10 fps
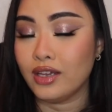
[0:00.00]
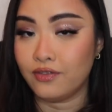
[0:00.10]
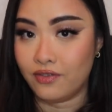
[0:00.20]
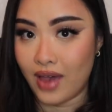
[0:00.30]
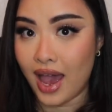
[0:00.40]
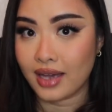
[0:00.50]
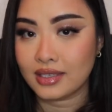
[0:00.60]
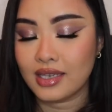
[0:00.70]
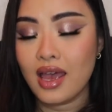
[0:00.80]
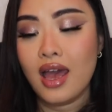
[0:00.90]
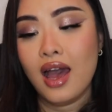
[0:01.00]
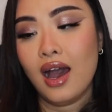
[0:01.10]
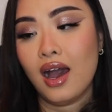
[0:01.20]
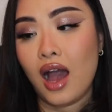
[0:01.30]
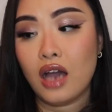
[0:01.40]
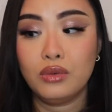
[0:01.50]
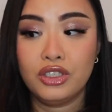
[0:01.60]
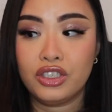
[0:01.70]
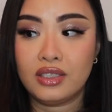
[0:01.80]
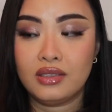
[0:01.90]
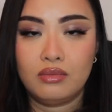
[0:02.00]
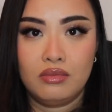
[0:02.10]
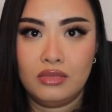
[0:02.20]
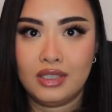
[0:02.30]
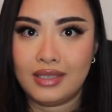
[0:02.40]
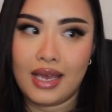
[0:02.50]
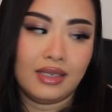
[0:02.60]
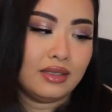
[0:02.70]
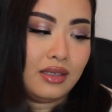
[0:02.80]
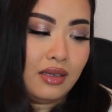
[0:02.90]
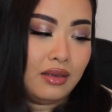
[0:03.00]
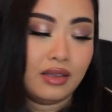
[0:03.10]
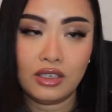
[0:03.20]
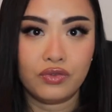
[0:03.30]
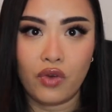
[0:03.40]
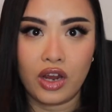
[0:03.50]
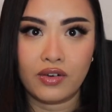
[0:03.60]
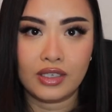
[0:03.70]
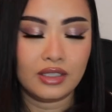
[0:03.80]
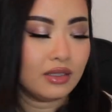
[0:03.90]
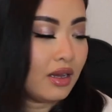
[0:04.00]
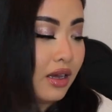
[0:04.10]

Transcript: In fact, I was just sent this fragrance,